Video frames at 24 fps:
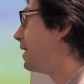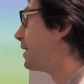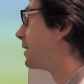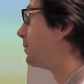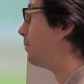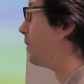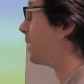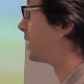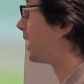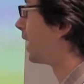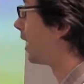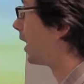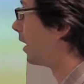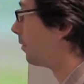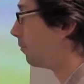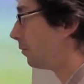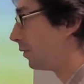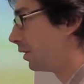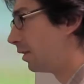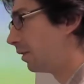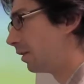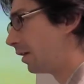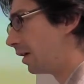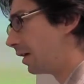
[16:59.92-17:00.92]
yes, but
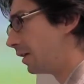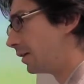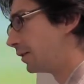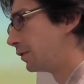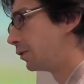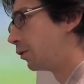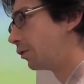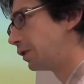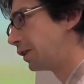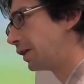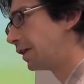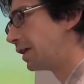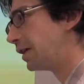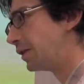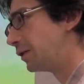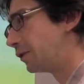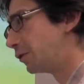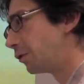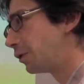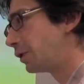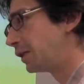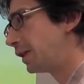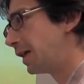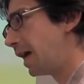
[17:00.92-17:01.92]
it's
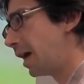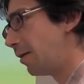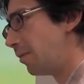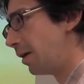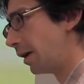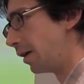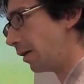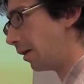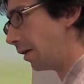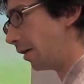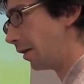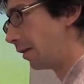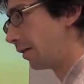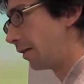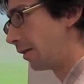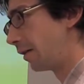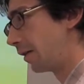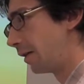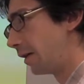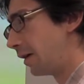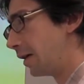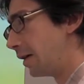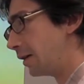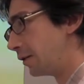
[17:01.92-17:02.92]
not chemical.
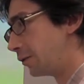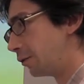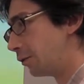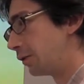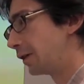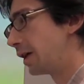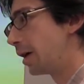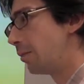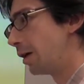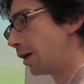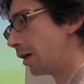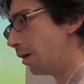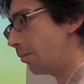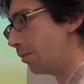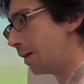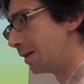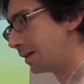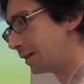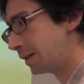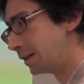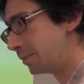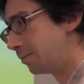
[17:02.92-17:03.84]
It's not chemical, but a